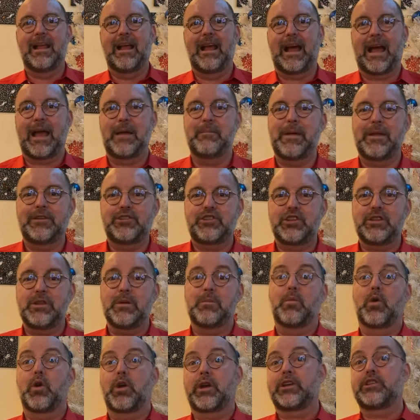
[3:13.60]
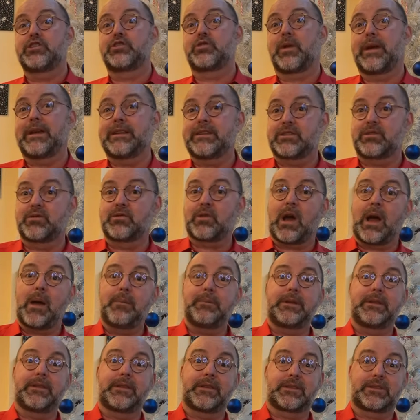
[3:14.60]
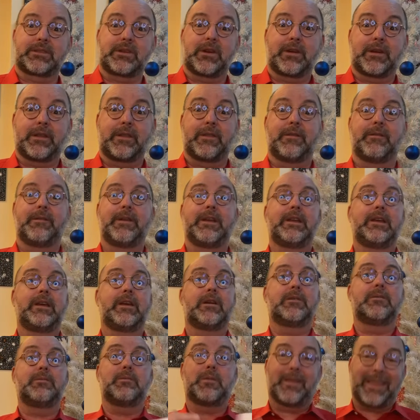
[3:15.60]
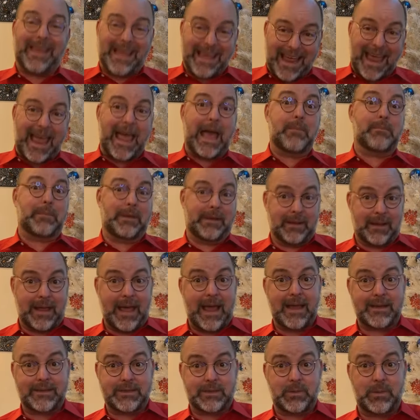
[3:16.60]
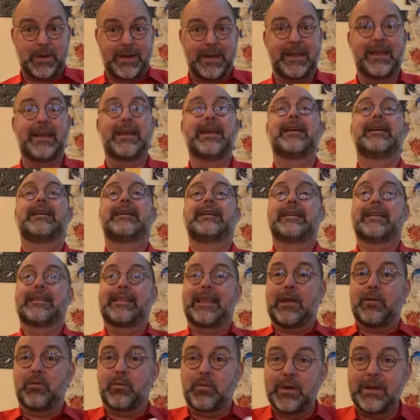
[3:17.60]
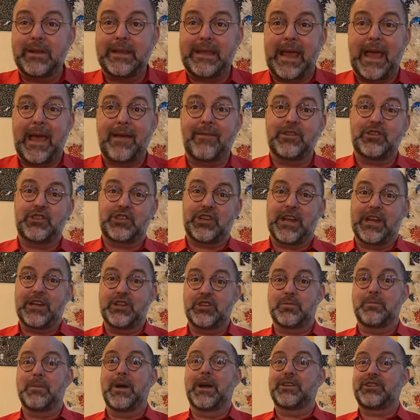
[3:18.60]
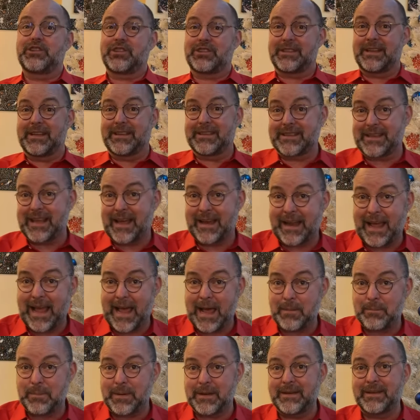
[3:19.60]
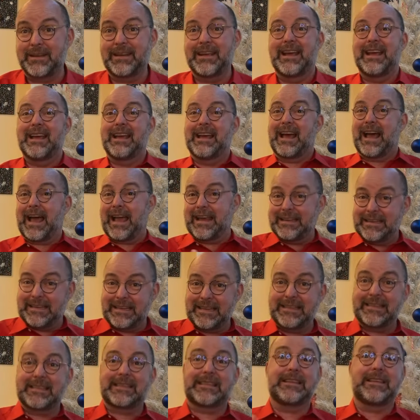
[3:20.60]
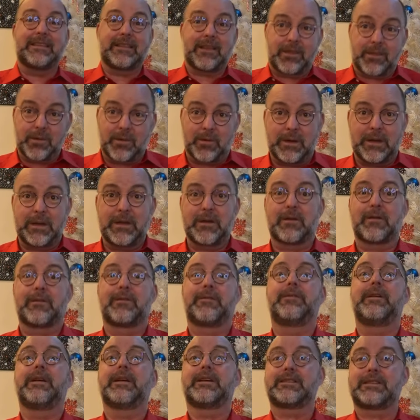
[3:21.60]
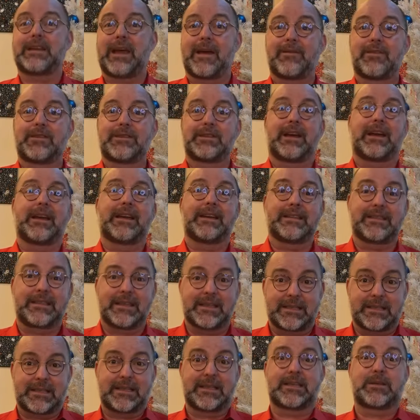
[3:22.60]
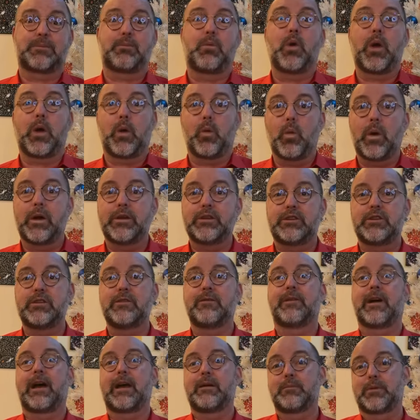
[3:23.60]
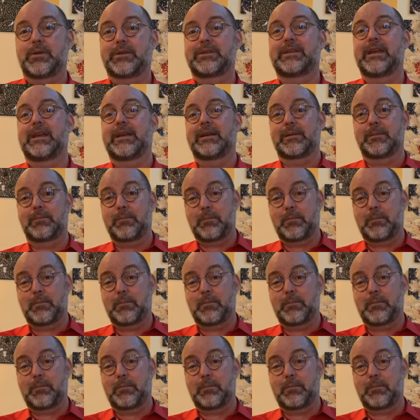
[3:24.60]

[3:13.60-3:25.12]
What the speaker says: I mentioned that mortgage rates dropped at the start of the video. Well, that happened last week. They really haven't changed much since that happened. I did see the 30-year fixed advertised at 6.125%.